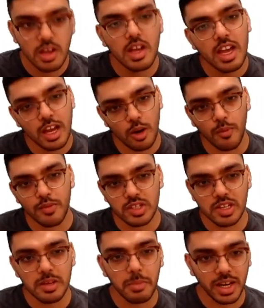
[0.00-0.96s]
And
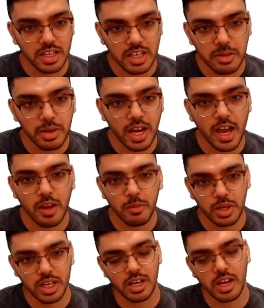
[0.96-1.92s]
obviously my team and I, we
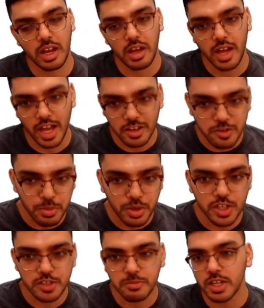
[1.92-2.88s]
are
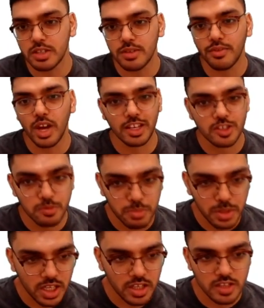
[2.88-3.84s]
experts because of our
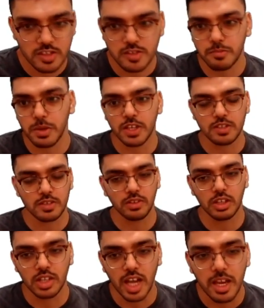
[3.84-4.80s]
experience, because of the
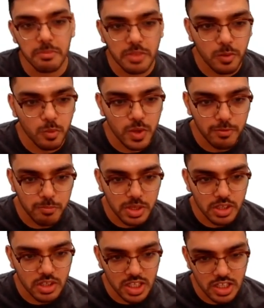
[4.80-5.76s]
time that we've been
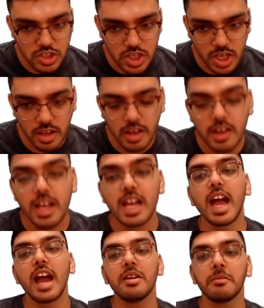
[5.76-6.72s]
teaching,
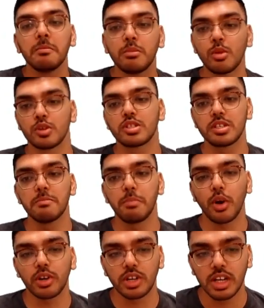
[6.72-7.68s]
and most
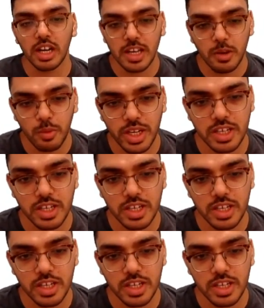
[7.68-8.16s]
importantly, we are